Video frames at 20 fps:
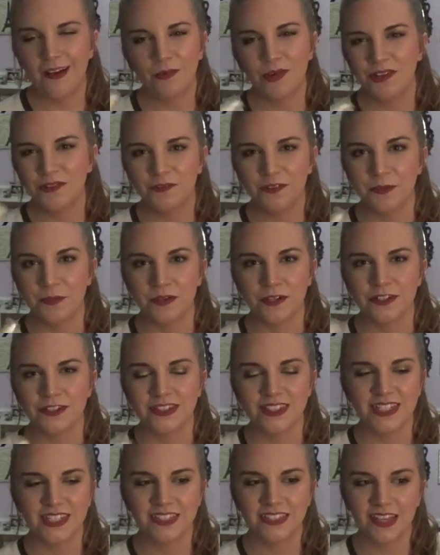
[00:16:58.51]
I wouldn't repurchase
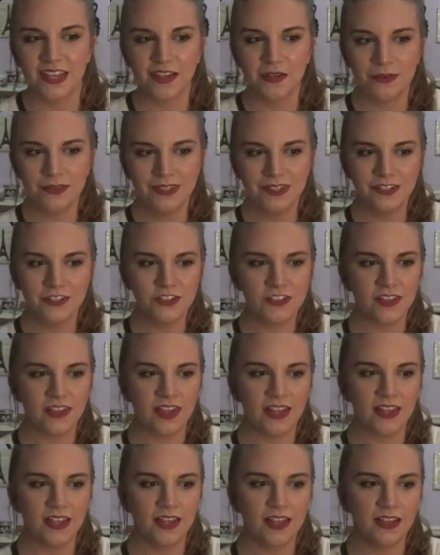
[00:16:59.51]
this. I used to just
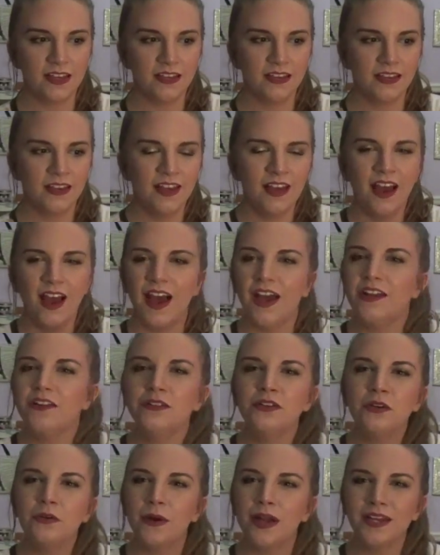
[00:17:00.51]
get it, I
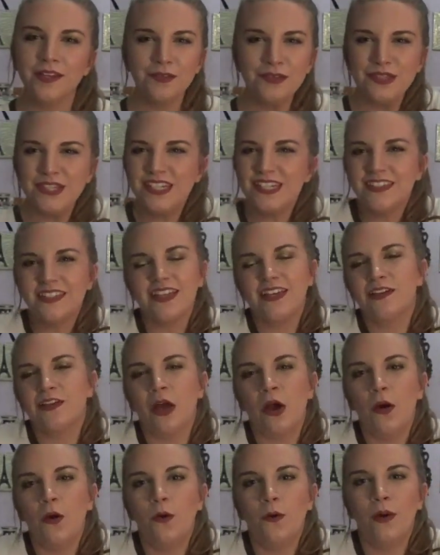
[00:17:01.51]
don't know, I used to just like
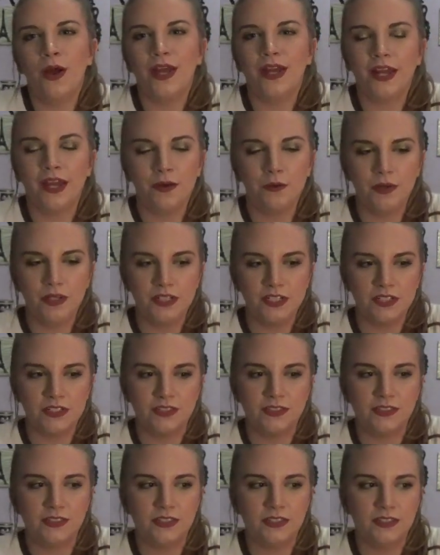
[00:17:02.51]
go and I would
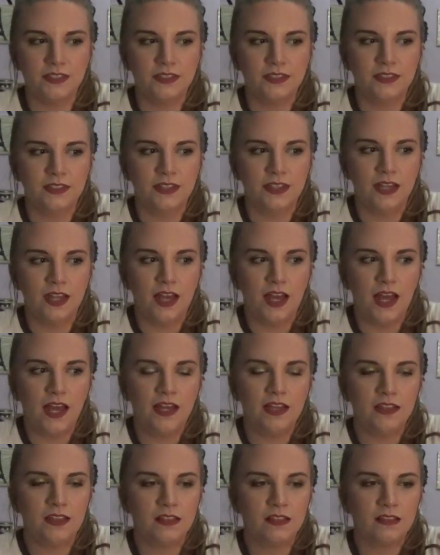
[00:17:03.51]
just,
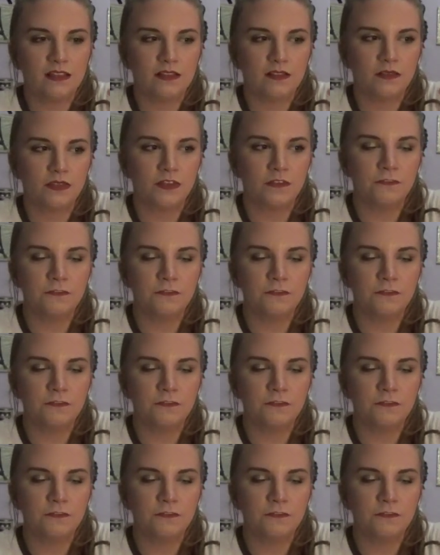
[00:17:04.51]
the